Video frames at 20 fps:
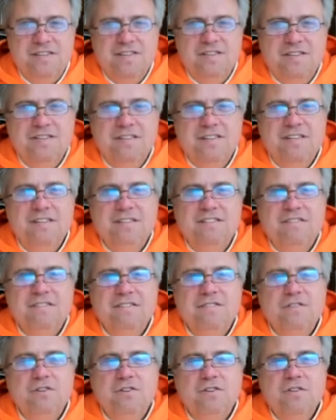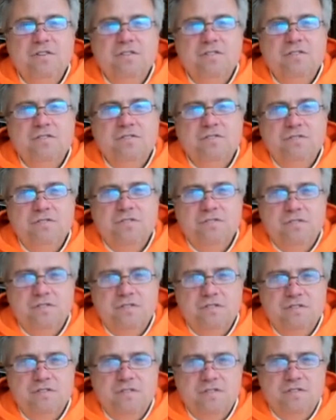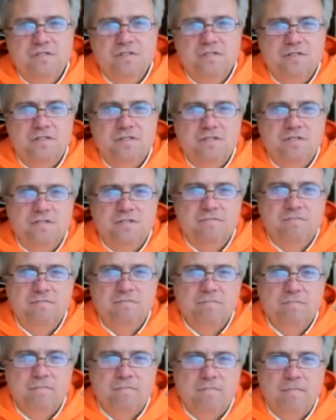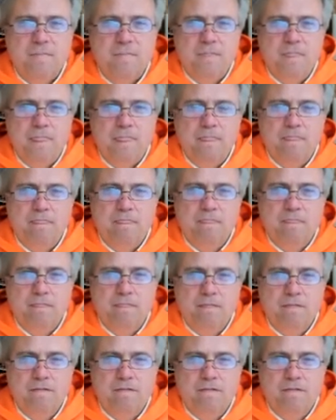This person isn't speaking.